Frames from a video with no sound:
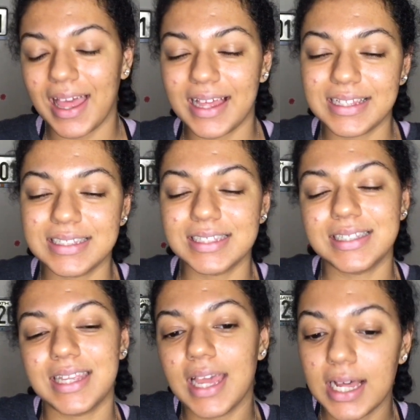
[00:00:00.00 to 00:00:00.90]

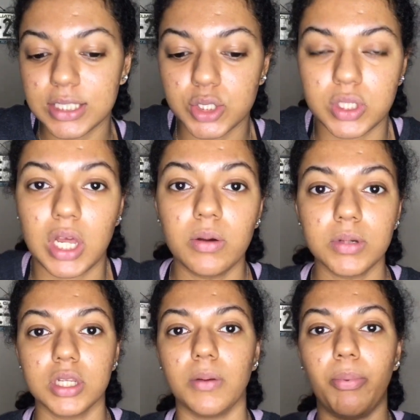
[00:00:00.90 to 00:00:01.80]
And yeah, so now
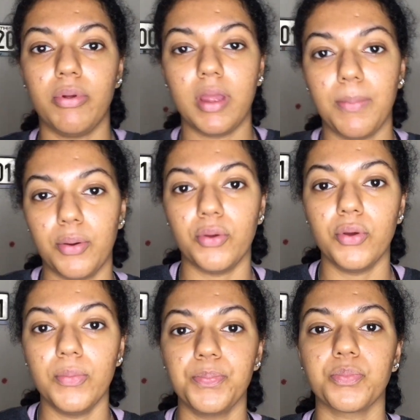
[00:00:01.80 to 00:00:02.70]
I'm gonna
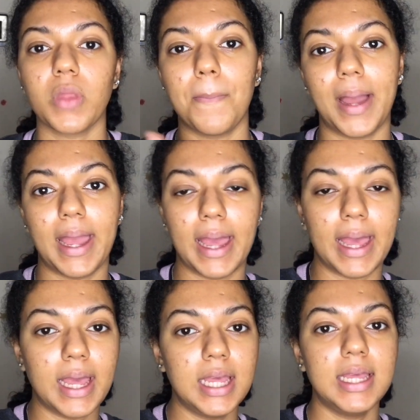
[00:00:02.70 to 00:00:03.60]
pre-poo my
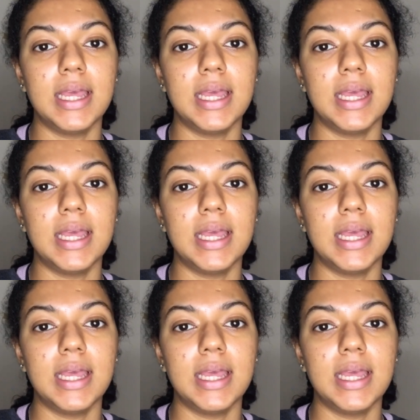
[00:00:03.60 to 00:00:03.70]
hair.